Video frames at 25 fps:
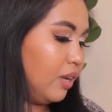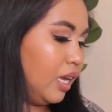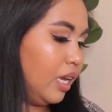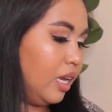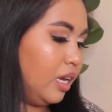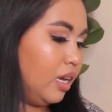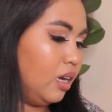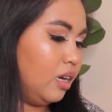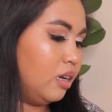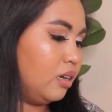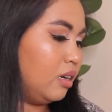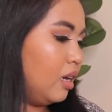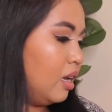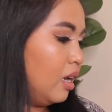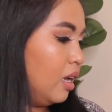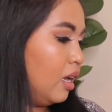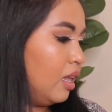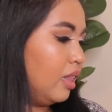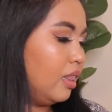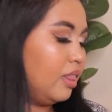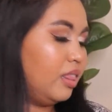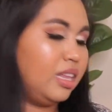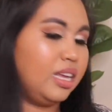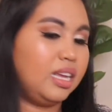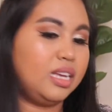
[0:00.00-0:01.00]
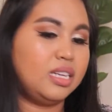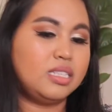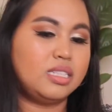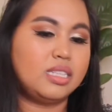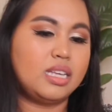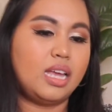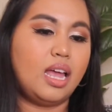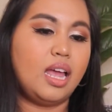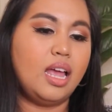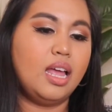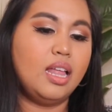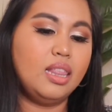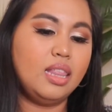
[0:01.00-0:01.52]
here this
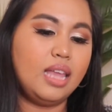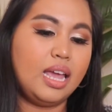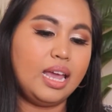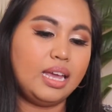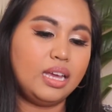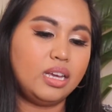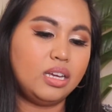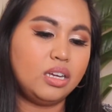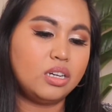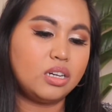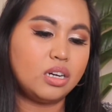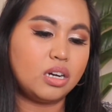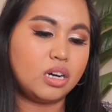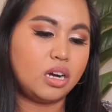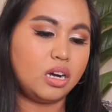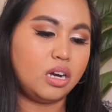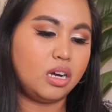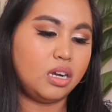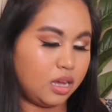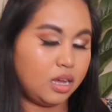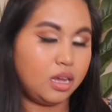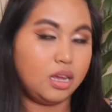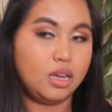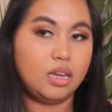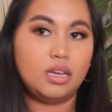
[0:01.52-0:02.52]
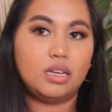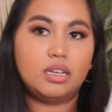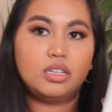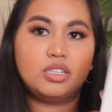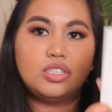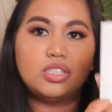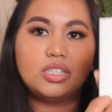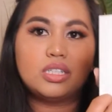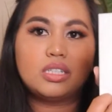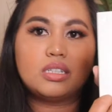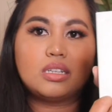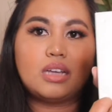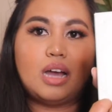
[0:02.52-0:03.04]
LA Girl. It
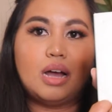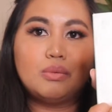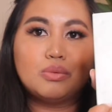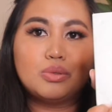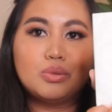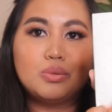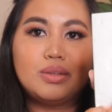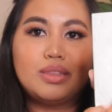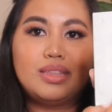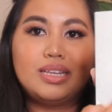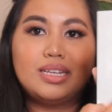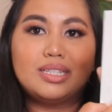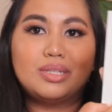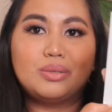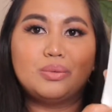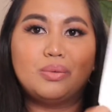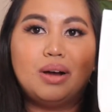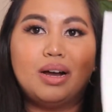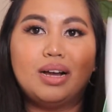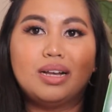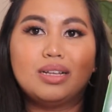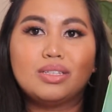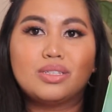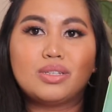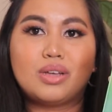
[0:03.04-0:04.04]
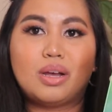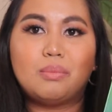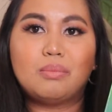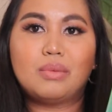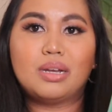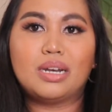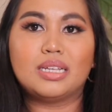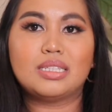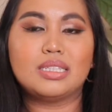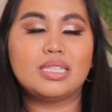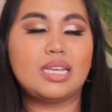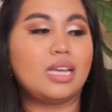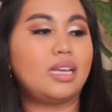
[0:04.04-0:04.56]
just comes with this one, so I'm
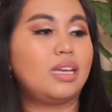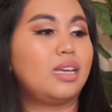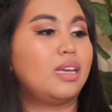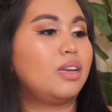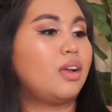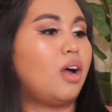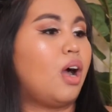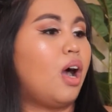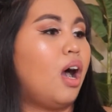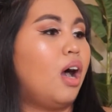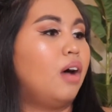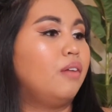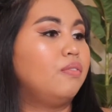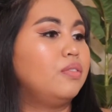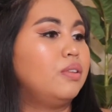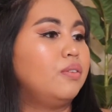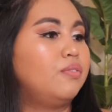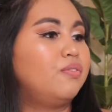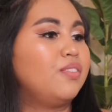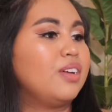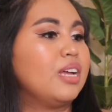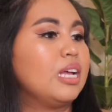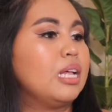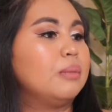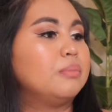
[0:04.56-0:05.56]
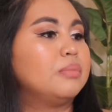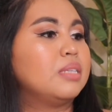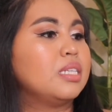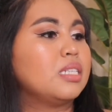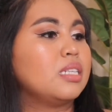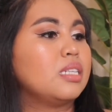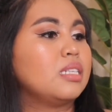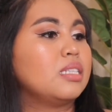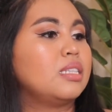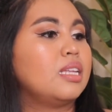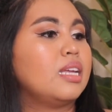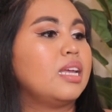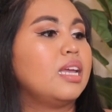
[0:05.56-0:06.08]
gonna take it off the film. This
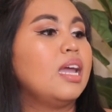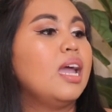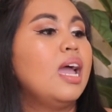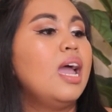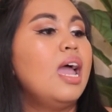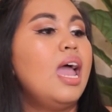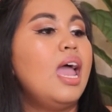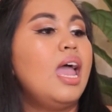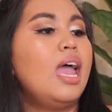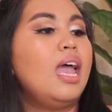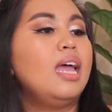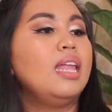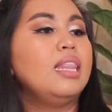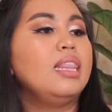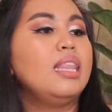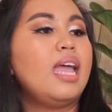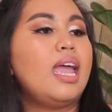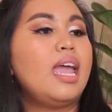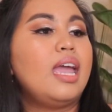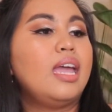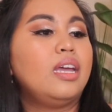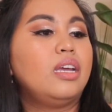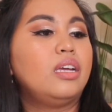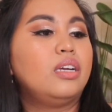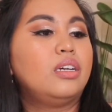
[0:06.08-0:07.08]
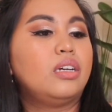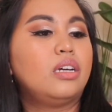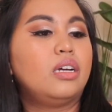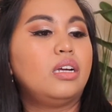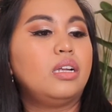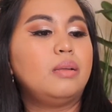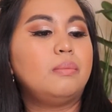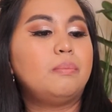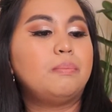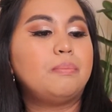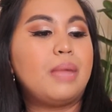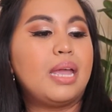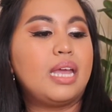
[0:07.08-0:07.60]
is the LA
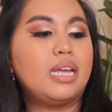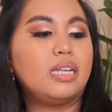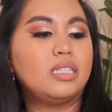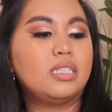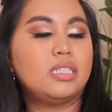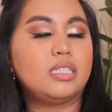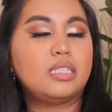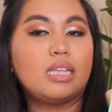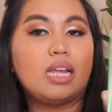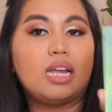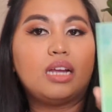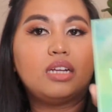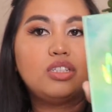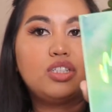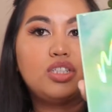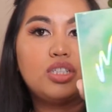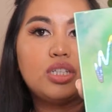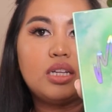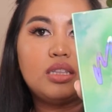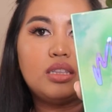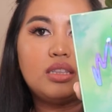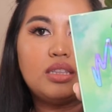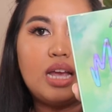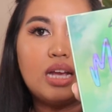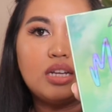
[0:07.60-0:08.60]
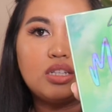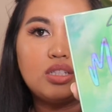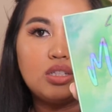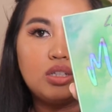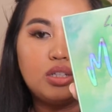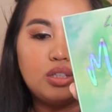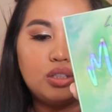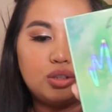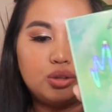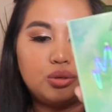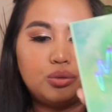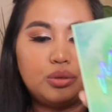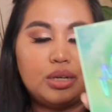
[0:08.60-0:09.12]
Girl Main Stage
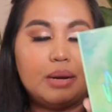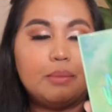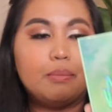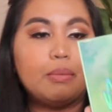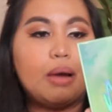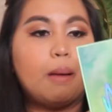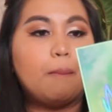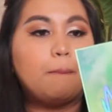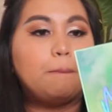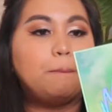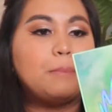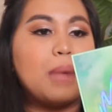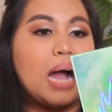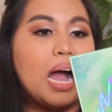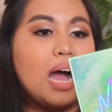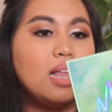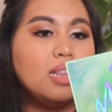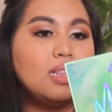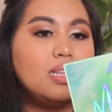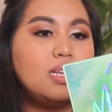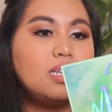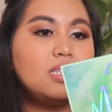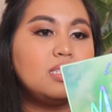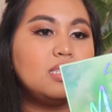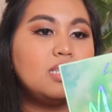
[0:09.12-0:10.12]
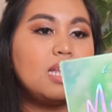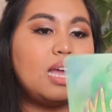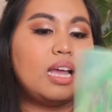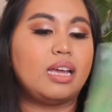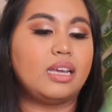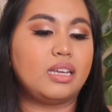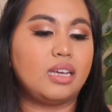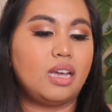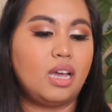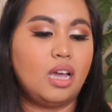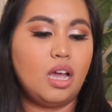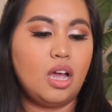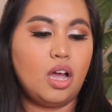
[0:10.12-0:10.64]
Desert Dream Palette.
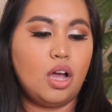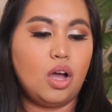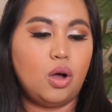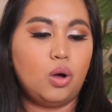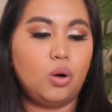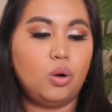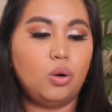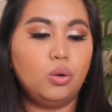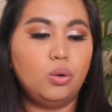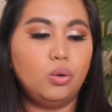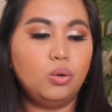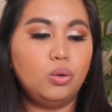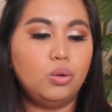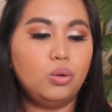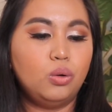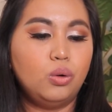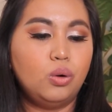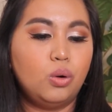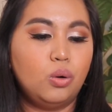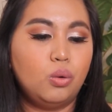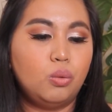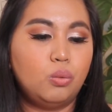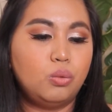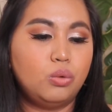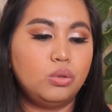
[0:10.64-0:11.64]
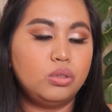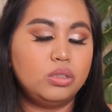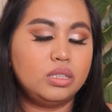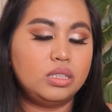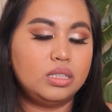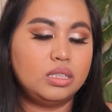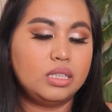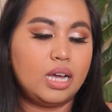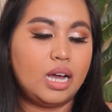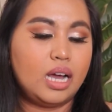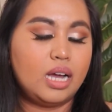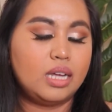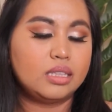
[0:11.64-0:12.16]
Like, who would
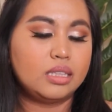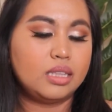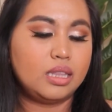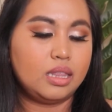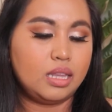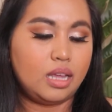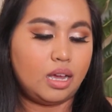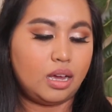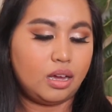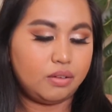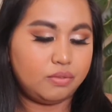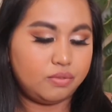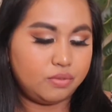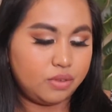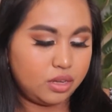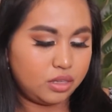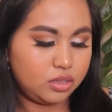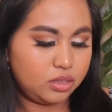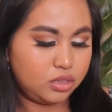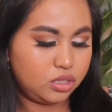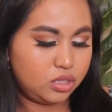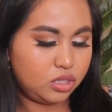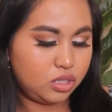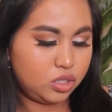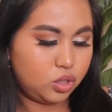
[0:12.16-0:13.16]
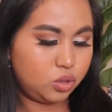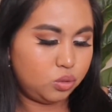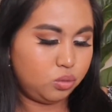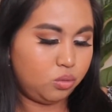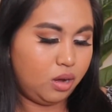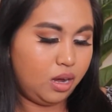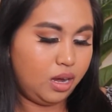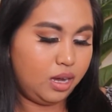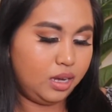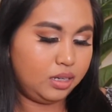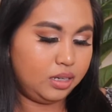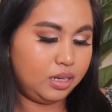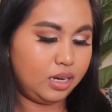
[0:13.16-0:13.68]
not love this
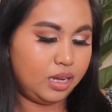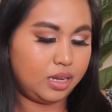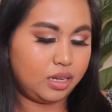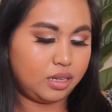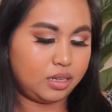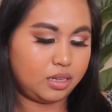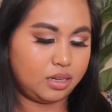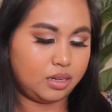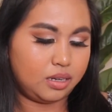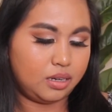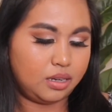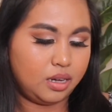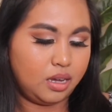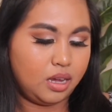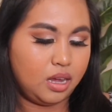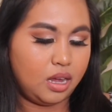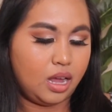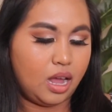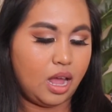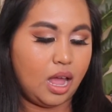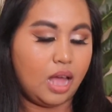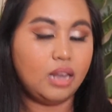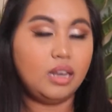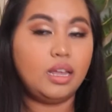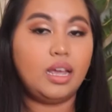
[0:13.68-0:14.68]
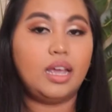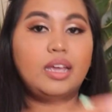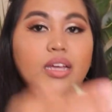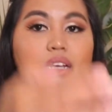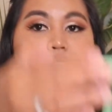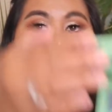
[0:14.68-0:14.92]
one? Like, LA